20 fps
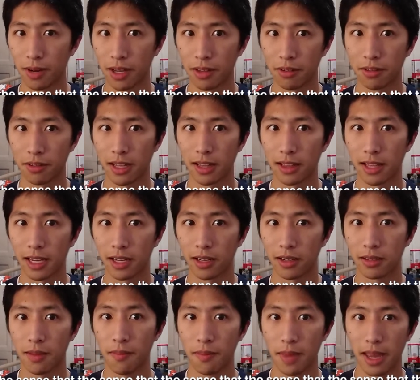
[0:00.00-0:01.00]
rather than
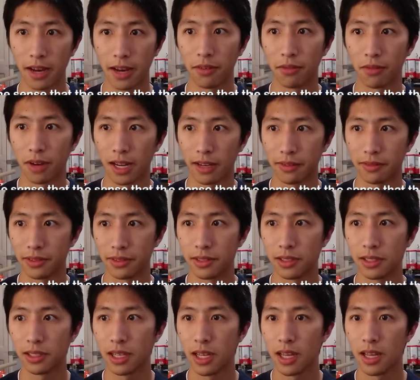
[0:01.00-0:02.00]
like the main
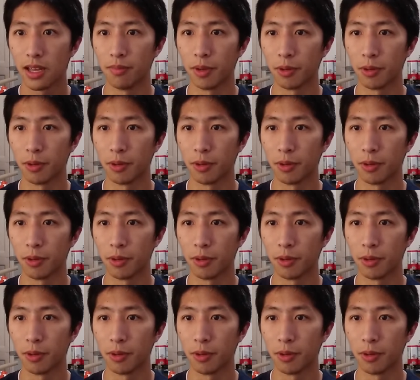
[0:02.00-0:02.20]
rival.